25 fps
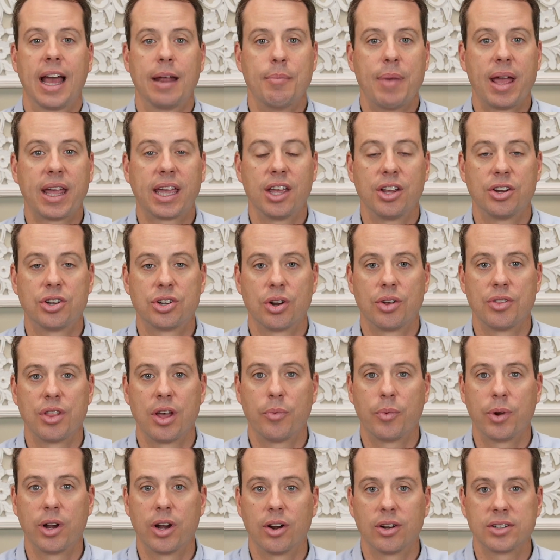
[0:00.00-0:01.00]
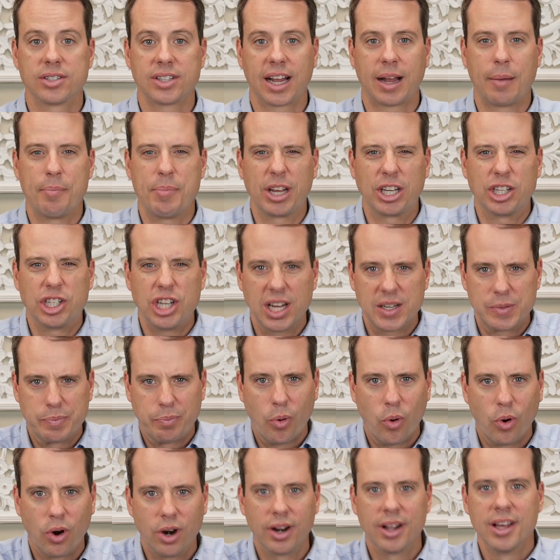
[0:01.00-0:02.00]
making sure that it's like a big
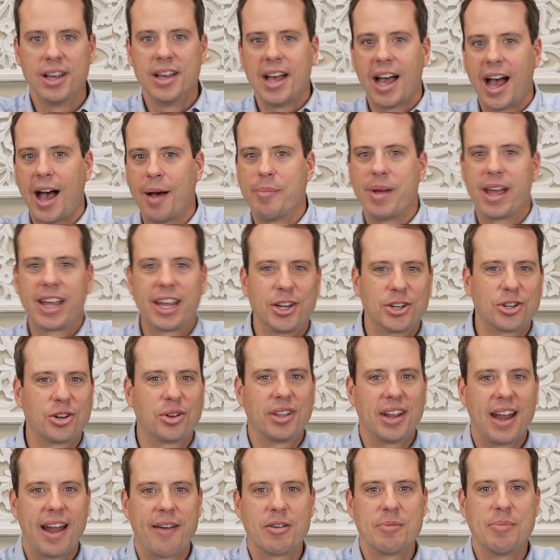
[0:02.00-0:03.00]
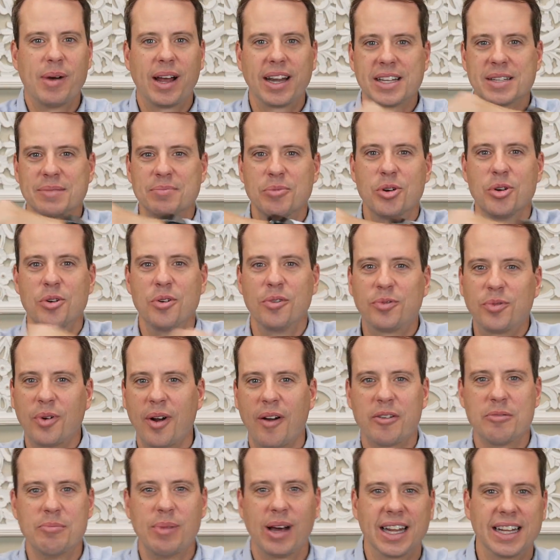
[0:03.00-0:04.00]
chessboard, making sure that everybody's moved where
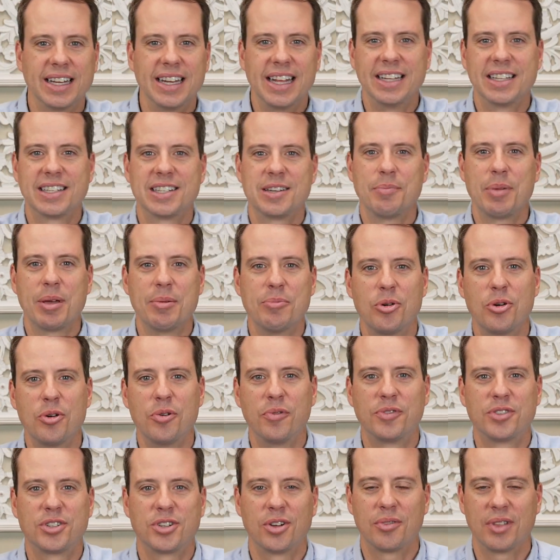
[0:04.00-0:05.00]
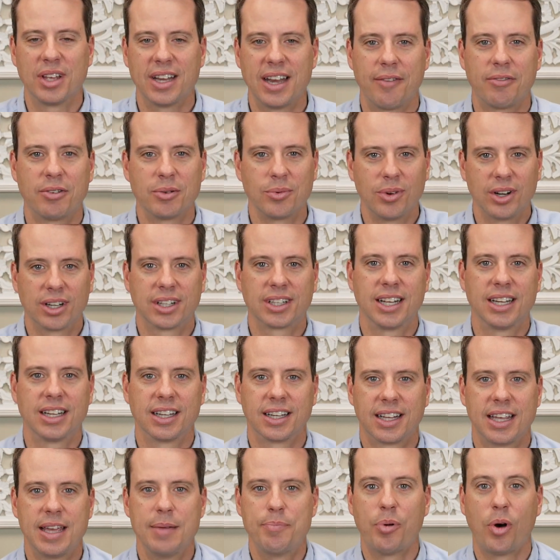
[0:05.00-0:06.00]
everybody needs to be moved so that everyone can
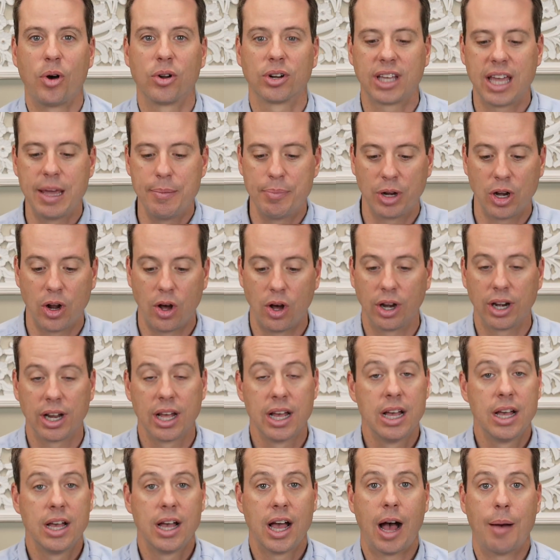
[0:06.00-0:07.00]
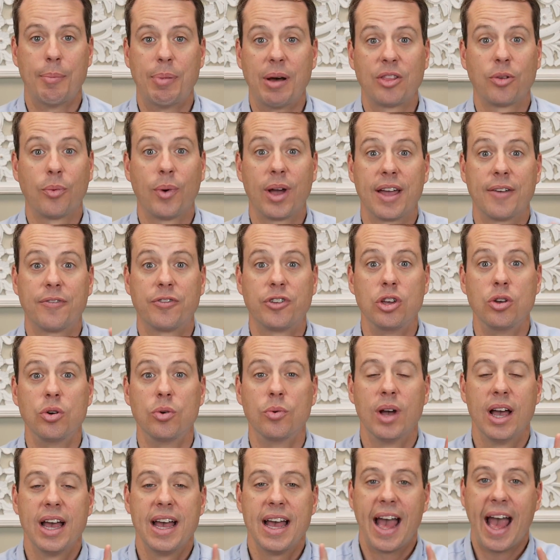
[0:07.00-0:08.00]
keep on keeping on. By the way, if
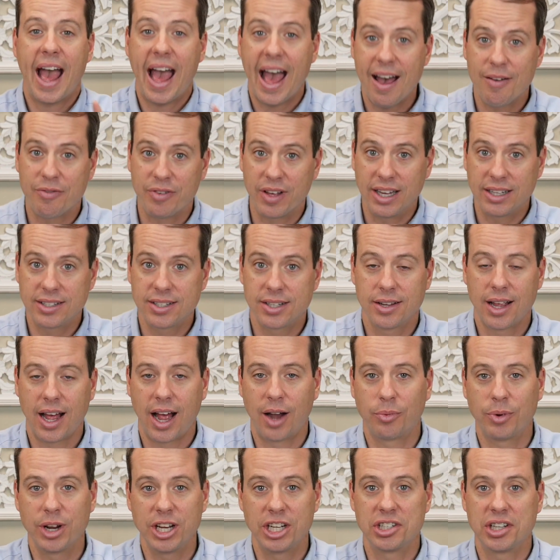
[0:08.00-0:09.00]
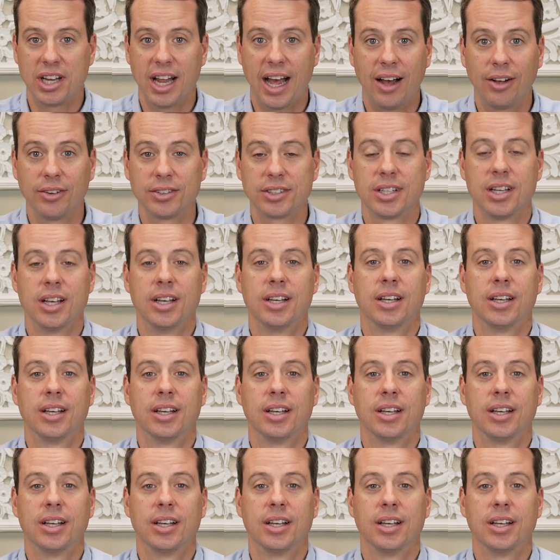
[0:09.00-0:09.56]
you haven't reached out